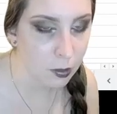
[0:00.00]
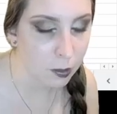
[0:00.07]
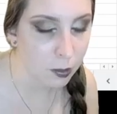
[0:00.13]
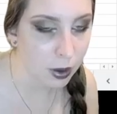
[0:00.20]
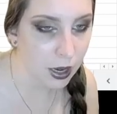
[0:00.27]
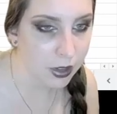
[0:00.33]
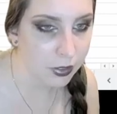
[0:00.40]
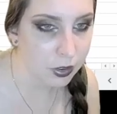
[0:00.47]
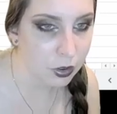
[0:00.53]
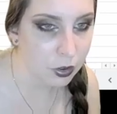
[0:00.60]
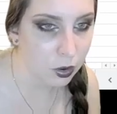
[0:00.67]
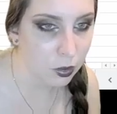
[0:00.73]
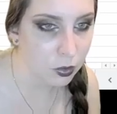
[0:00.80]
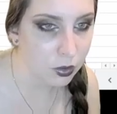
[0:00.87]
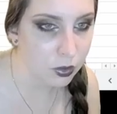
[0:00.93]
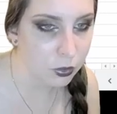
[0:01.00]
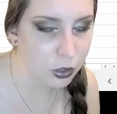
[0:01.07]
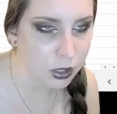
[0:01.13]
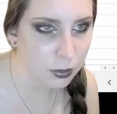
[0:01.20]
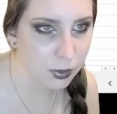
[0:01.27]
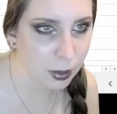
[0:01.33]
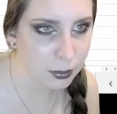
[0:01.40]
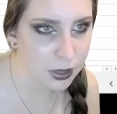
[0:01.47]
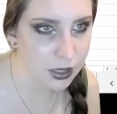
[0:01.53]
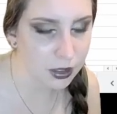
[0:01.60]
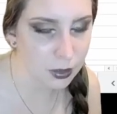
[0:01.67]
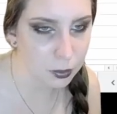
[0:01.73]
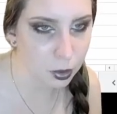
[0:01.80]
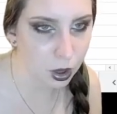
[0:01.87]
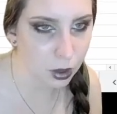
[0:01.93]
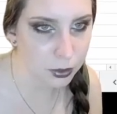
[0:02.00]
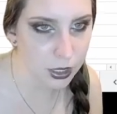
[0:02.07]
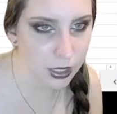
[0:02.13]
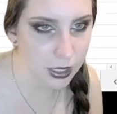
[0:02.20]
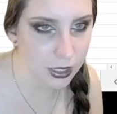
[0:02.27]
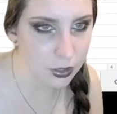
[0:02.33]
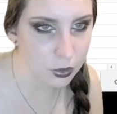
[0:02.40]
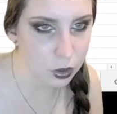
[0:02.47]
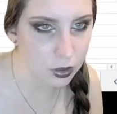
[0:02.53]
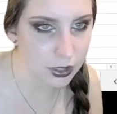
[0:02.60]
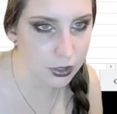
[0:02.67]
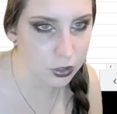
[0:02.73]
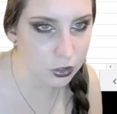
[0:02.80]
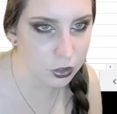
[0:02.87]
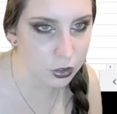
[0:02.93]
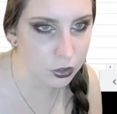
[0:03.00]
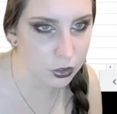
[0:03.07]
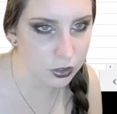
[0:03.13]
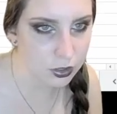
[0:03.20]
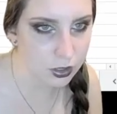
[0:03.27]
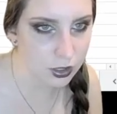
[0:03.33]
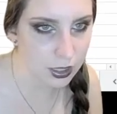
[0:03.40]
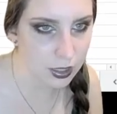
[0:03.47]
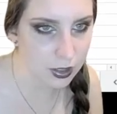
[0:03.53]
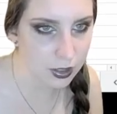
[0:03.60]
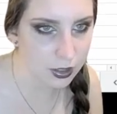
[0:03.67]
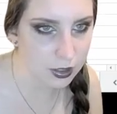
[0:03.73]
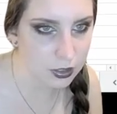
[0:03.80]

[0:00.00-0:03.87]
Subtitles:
But if you don't, sometimes it doesn't prompt you to hit Control Enter, so you just select this,